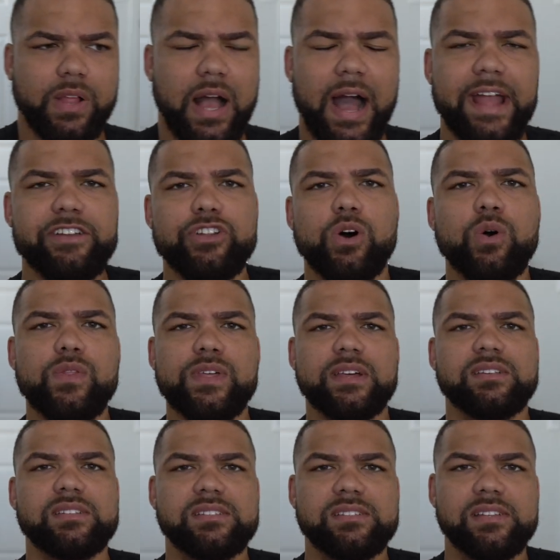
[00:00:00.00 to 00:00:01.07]
I know
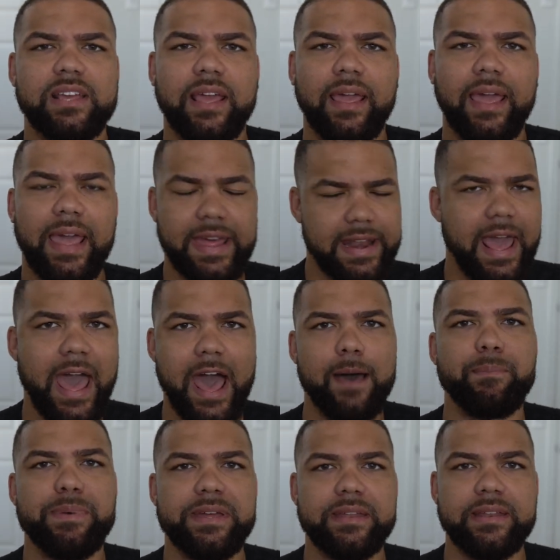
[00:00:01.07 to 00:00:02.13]
this can
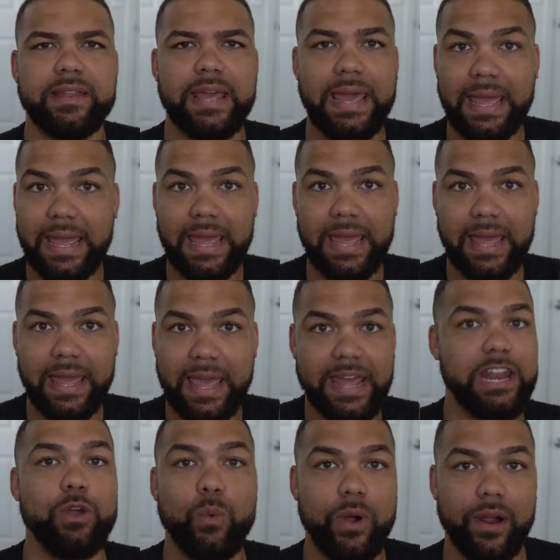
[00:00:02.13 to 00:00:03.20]
happen
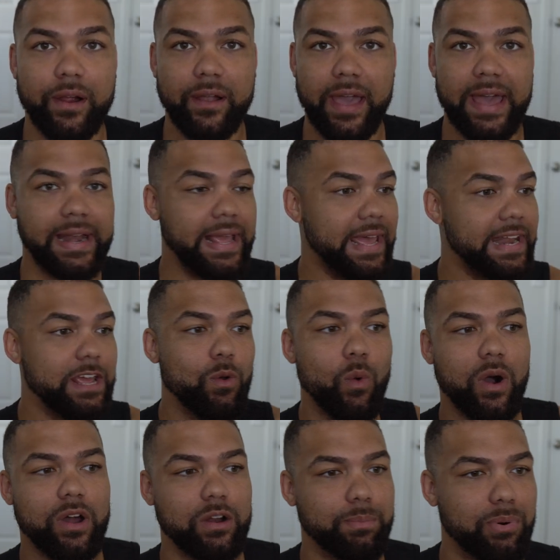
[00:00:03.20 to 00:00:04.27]
anywhere, at any
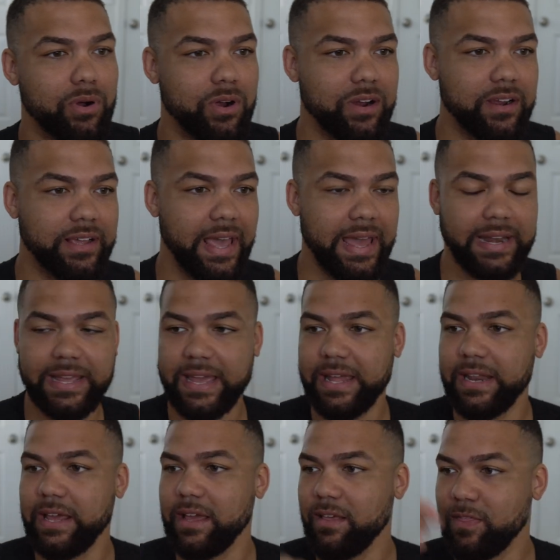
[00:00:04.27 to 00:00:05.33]
water park, at
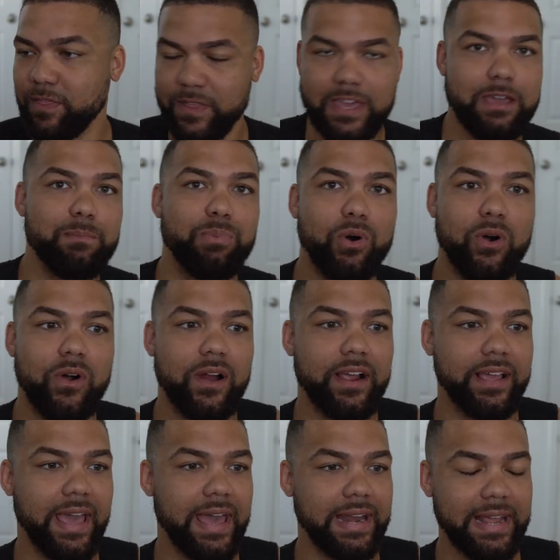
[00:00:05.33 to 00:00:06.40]
any theme
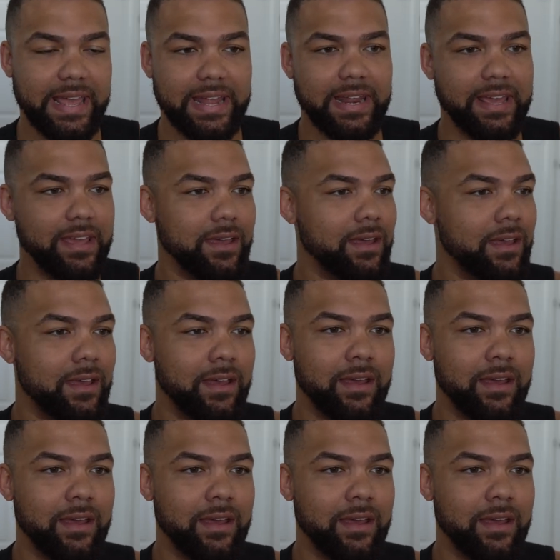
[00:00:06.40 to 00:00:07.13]
park, at any